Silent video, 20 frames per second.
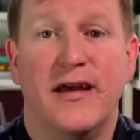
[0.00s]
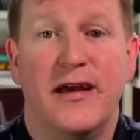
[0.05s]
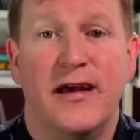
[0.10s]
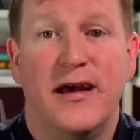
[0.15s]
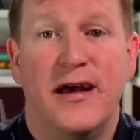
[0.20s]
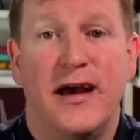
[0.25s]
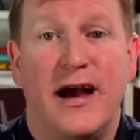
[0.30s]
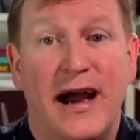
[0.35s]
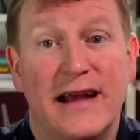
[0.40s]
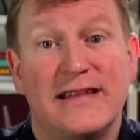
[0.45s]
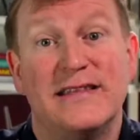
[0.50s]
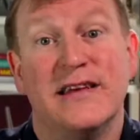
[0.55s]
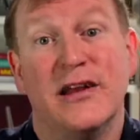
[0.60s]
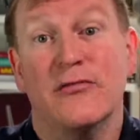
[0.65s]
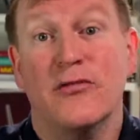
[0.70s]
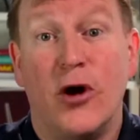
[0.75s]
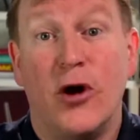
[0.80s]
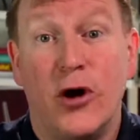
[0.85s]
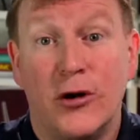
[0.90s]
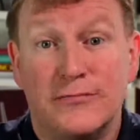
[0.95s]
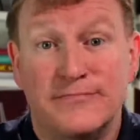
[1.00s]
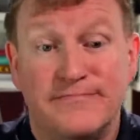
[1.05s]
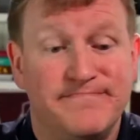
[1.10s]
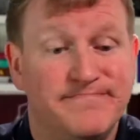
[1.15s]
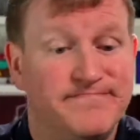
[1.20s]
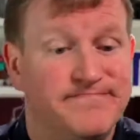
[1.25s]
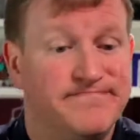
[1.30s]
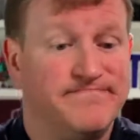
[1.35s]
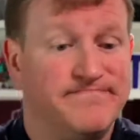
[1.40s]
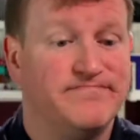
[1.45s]
I did it wrong.
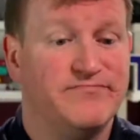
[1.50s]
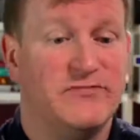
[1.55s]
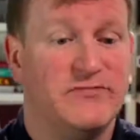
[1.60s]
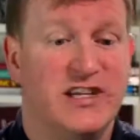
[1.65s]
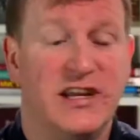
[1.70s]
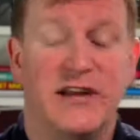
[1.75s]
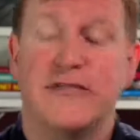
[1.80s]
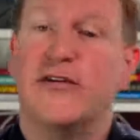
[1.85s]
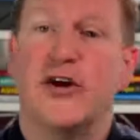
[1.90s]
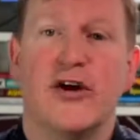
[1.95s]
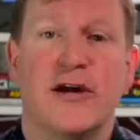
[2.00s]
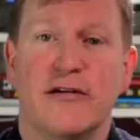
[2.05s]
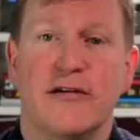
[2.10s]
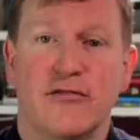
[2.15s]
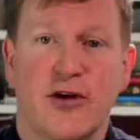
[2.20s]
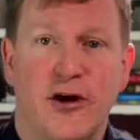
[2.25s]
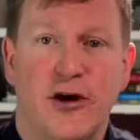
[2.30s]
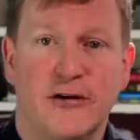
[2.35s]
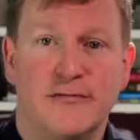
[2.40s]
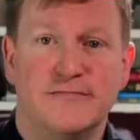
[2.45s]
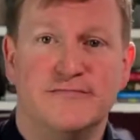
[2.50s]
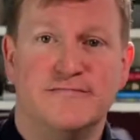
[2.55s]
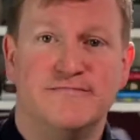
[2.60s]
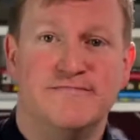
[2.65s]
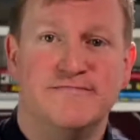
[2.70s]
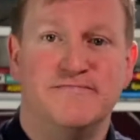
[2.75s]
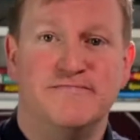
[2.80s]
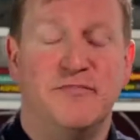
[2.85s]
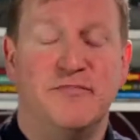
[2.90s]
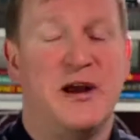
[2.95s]
Did it very wrong.
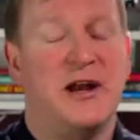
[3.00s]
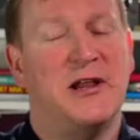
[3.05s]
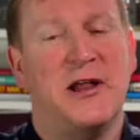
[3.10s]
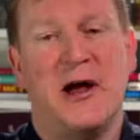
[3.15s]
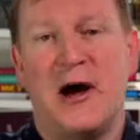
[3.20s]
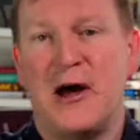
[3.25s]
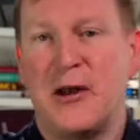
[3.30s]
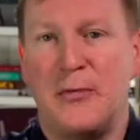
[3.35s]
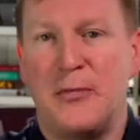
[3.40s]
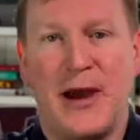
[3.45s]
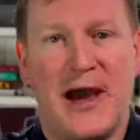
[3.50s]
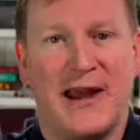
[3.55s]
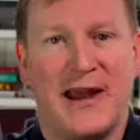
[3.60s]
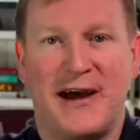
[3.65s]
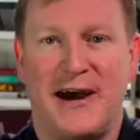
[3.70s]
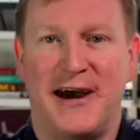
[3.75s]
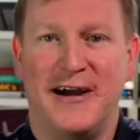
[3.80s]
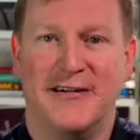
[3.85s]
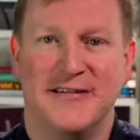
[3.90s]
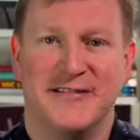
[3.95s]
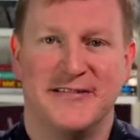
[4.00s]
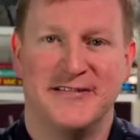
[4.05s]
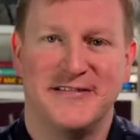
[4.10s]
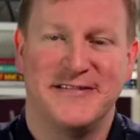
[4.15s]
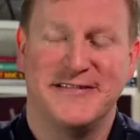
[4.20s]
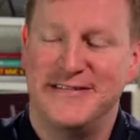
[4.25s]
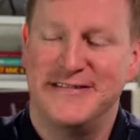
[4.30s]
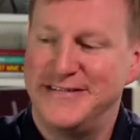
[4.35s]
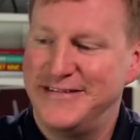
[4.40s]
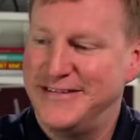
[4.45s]
Made a lot of bad
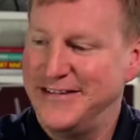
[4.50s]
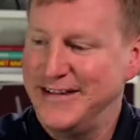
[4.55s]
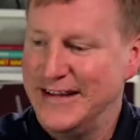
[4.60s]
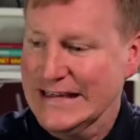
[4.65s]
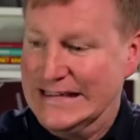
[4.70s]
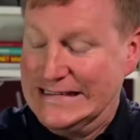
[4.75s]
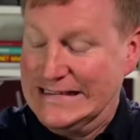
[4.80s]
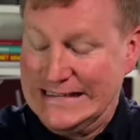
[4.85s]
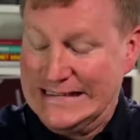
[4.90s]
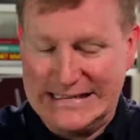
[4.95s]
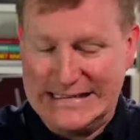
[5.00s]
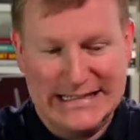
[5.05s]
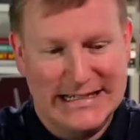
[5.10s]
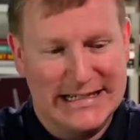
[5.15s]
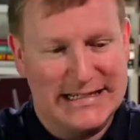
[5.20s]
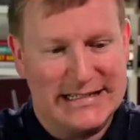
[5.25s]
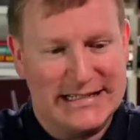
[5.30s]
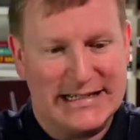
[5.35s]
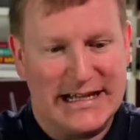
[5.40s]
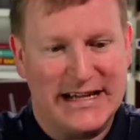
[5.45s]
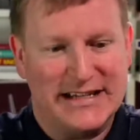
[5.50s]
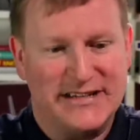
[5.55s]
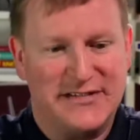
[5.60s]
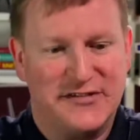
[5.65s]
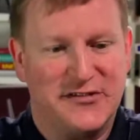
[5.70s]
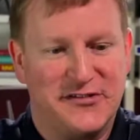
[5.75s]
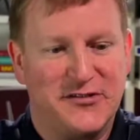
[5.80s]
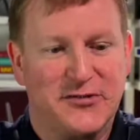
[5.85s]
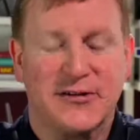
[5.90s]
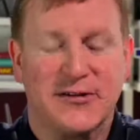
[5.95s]
hires. Lots of
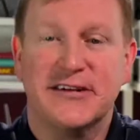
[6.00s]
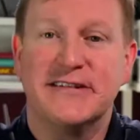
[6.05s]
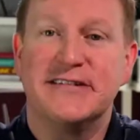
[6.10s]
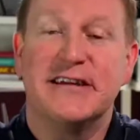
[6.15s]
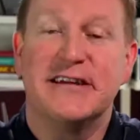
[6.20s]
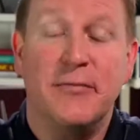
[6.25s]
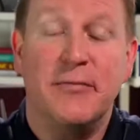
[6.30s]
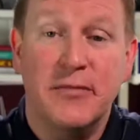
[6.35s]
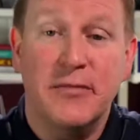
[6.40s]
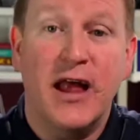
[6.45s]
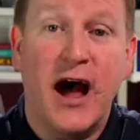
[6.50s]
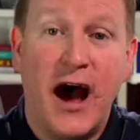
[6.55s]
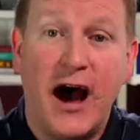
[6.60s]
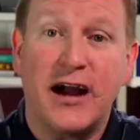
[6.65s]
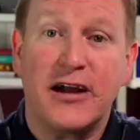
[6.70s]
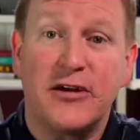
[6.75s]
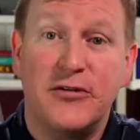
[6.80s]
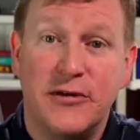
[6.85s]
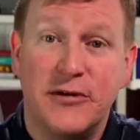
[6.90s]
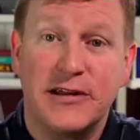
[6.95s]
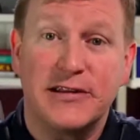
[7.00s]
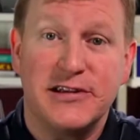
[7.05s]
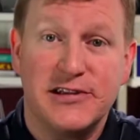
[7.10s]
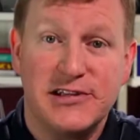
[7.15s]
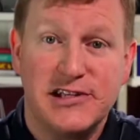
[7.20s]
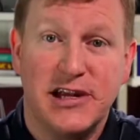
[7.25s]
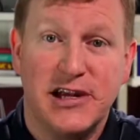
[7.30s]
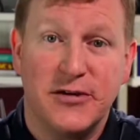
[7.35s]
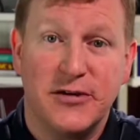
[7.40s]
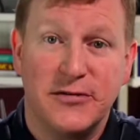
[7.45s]
stories that I'm not going to
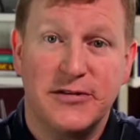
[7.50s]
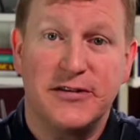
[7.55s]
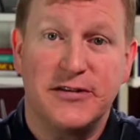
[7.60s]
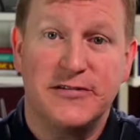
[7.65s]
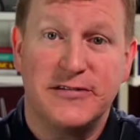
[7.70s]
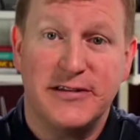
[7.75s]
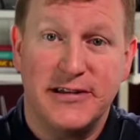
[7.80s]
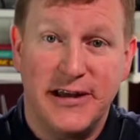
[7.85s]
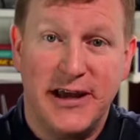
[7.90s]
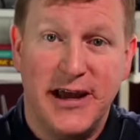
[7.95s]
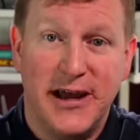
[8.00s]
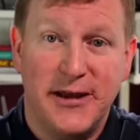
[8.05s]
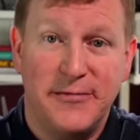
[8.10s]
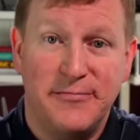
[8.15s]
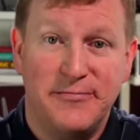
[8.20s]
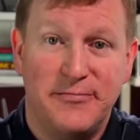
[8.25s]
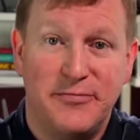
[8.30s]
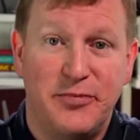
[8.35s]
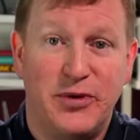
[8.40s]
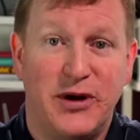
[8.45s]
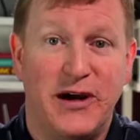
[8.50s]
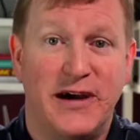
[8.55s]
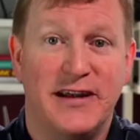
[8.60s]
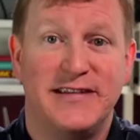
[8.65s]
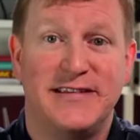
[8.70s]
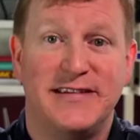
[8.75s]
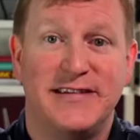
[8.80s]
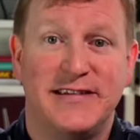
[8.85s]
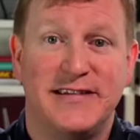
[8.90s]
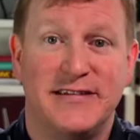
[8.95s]
share with you today,
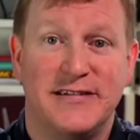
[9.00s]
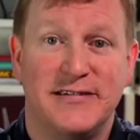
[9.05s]
but